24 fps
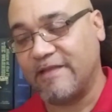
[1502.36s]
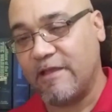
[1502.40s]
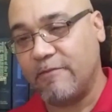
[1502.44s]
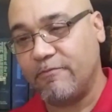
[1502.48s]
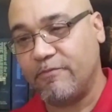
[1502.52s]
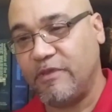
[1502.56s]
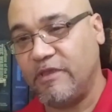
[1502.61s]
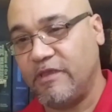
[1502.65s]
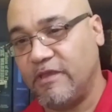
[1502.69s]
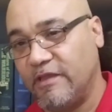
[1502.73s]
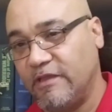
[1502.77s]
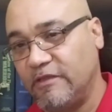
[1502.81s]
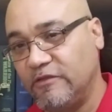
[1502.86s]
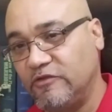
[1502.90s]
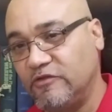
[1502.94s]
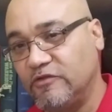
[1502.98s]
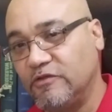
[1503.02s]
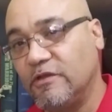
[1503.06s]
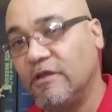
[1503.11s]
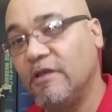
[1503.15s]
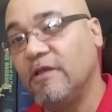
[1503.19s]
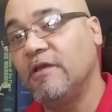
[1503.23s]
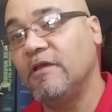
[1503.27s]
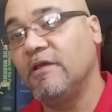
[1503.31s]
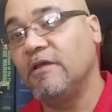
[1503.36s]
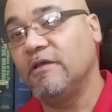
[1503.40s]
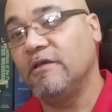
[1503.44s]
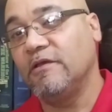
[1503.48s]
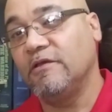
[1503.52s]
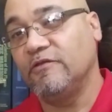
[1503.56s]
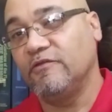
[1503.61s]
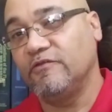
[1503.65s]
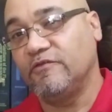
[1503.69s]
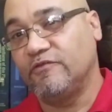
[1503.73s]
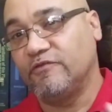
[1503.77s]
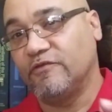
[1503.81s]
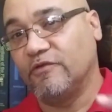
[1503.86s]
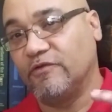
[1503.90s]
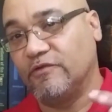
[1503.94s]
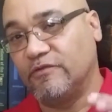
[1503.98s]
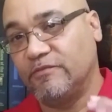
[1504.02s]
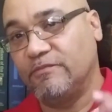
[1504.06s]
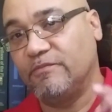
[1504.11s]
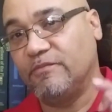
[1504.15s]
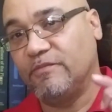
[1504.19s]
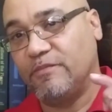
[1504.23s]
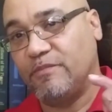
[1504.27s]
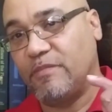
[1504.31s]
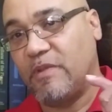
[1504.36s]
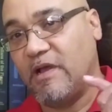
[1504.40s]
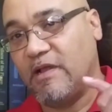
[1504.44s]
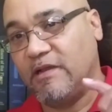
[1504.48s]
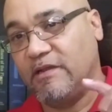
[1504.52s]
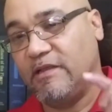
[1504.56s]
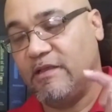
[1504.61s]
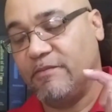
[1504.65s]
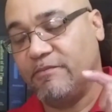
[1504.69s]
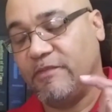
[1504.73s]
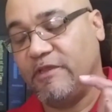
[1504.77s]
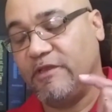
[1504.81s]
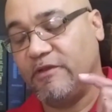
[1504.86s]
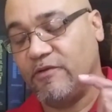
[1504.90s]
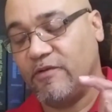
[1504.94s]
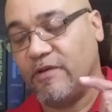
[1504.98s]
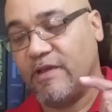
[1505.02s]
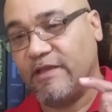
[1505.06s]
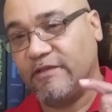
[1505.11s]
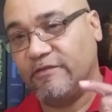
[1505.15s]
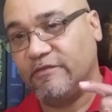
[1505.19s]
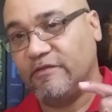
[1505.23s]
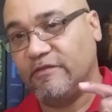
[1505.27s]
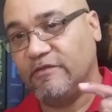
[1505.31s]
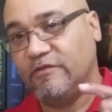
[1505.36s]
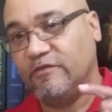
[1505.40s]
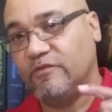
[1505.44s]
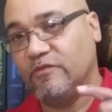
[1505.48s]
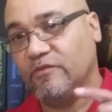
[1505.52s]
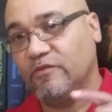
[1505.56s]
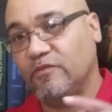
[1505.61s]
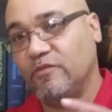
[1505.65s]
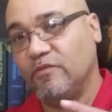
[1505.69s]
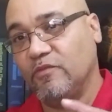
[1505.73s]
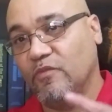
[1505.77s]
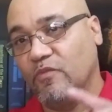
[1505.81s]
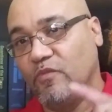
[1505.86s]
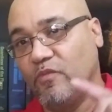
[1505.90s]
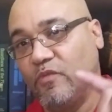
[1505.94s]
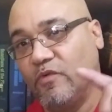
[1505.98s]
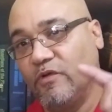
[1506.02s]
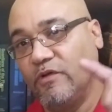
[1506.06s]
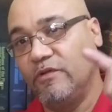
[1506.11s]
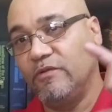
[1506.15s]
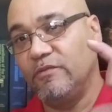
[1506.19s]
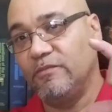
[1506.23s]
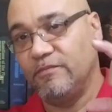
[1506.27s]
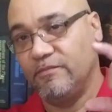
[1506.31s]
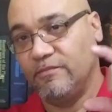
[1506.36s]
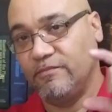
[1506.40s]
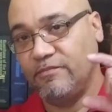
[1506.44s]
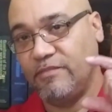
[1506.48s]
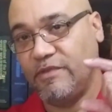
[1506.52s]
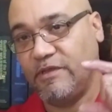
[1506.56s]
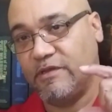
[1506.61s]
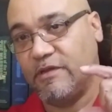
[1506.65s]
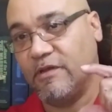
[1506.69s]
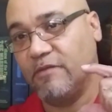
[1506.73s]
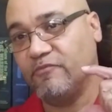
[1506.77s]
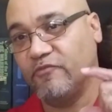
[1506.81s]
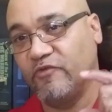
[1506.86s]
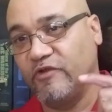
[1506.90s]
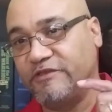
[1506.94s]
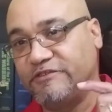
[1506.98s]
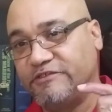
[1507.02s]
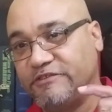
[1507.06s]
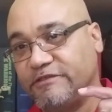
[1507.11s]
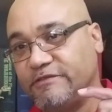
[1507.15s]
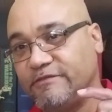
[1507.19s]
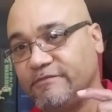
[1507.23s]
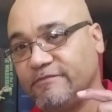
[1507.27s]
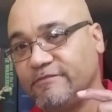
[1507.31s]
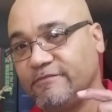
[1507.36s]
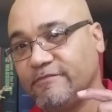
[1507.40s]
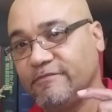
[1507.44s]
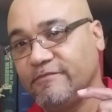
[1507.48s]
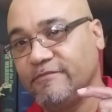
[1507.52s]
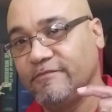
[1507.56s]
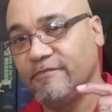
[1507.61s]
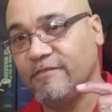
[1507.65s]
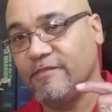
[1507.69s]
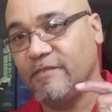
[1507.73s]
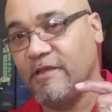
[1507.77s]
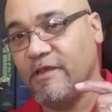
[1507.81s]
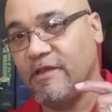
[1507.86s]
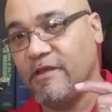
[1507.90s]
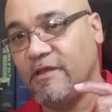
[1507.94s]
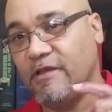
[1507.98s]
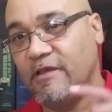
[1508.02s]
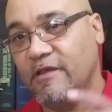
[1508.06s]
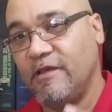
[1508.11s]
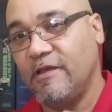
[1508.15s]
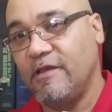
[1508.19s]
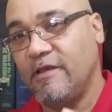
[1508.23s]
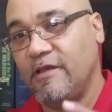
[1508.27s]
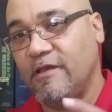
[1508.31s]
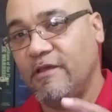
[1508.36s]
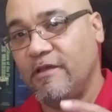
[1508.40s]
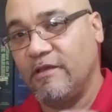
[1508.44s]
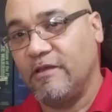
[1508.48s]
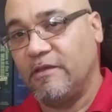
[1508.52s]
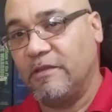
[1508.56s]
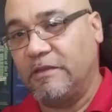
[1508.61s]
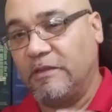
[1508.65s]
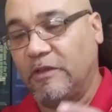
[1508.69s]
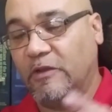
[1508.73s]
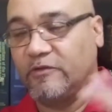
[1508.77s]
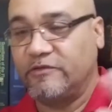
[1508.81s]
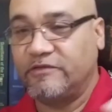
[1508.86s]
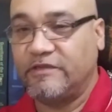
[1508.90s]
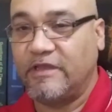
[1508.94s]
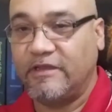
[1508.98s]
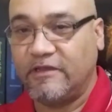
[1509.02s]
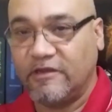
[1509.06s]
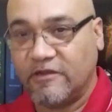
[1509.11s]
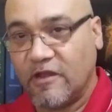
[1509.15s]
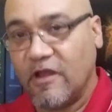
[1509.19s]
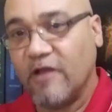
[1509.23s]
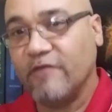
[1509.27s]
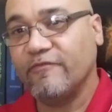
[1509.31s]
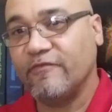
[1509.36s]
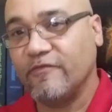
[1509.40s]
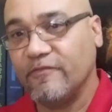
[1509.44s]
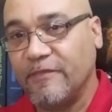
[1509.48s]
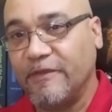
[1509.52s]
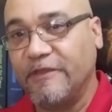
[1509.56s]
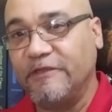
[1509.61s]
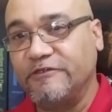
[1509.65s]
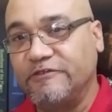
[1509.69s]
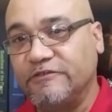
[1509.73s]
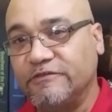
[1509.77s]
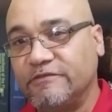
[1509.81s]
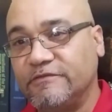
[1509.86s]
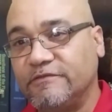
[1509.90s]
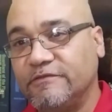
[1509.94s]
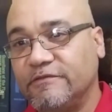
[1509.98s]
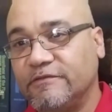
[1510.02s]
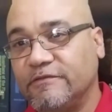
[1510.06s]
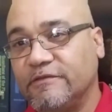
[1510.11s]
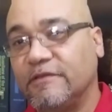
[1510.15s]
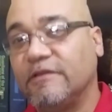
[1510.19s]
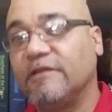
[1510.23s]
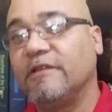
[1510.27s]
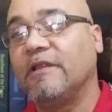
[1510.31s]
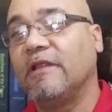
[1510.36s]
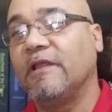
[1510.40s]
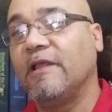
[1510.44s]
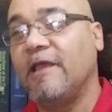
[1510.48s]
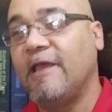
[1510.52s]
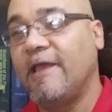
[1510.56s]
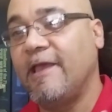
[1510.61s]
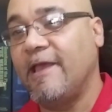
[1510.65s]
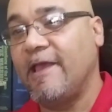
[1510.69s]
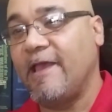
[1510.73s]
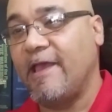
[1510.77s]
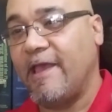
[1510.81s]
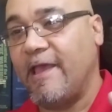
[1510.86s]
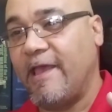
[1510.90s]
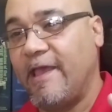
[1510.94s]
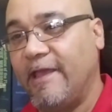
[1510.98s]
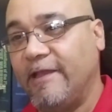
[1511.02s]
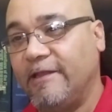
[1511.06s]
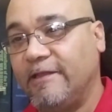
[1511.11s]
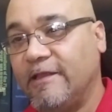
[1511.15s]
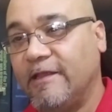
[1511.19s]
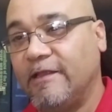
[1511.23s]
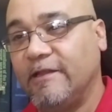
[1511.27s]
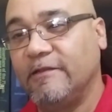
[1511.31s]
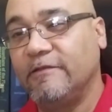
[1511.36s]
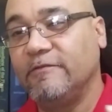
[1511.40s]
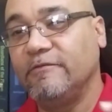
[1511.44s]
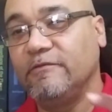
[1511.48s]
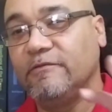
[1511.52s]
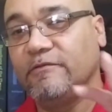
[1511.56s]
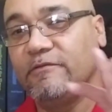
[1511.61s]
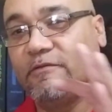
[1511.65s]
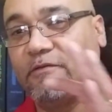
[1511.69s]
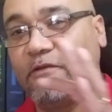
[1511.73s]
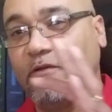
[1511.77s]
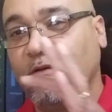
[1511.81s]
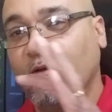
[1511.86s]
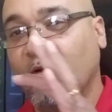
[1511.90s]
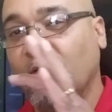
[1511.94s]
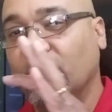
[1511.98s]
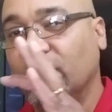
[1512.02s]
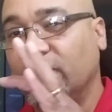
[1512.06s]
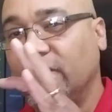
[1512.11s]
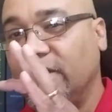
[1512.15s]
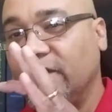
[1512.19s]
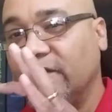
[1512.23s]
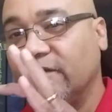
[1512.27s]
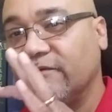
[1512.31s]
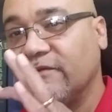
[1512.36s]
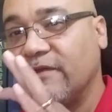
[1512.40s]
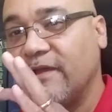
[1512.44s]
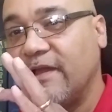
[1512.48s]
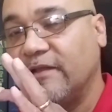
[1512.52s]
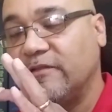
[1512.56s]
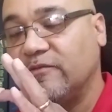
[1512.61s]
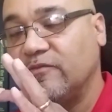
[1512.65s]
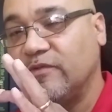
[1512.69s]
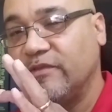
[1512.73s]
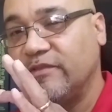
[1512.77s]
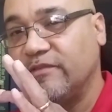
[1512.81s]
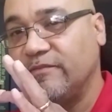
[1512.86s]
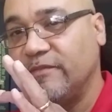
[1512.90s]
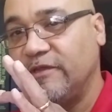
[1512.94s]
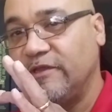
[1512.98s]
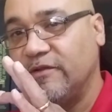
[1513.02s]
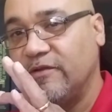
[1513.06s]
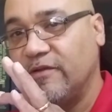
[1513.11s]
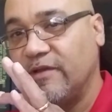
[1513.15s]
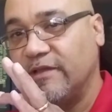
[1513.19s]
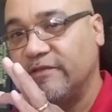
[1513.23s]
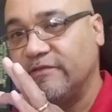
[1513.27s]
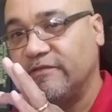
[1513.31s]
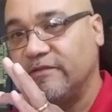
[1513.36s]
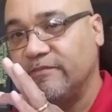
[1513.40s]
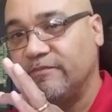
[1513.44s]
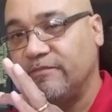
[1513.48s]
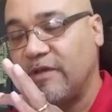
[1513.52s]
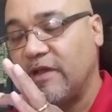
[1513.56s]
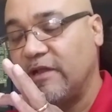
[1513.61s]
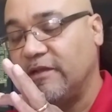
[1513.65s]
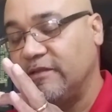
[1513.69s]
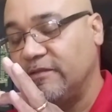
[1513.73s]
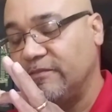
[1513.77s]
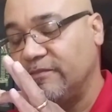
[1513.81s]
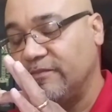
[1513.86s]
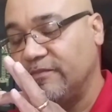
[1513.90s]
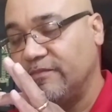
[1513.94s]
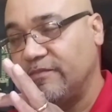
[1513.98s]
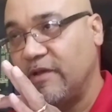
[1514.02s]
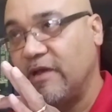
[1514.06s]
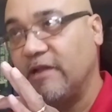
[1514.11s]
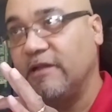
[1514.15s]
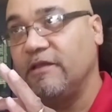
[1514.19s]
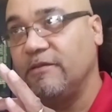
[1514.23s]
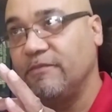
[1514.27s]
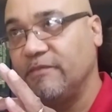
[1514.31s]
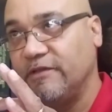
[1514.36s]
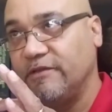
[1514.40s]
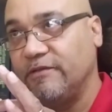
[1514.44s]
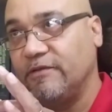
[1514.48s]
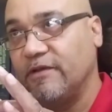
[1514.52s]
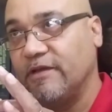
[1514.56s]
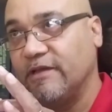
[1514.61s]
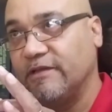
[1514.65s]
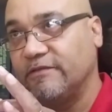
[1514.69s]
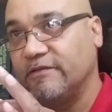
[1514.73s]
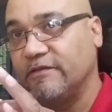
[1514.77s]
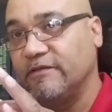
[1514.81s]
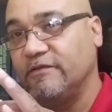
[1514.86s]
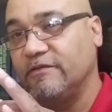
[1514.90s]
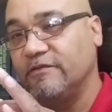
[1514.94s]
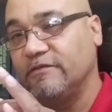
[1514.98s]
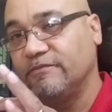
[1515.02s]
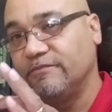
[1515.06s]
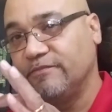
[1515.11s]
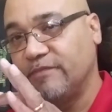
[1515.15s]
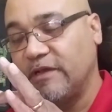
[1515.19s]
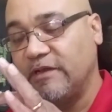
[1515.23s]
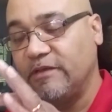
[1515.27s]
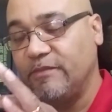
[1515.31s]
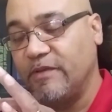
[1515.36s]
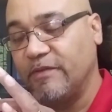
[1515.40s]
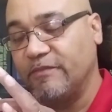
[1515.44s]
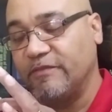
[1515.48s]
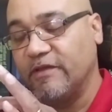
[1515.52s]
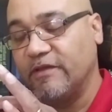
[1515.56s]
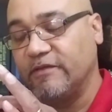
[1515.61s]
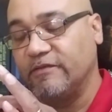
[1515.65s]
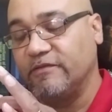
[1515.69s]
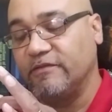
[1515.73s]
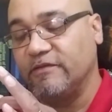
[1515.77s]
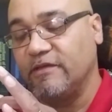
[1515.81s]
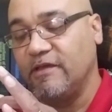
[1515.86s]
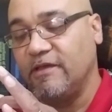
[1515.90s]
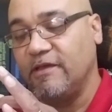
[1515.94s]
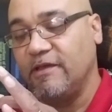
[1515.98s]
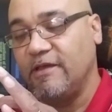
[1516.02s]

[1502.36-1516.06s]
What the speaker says: that pH, certain polyamino acids would become rigid or take a conformation and then only interact with polyamino acids, polypeptides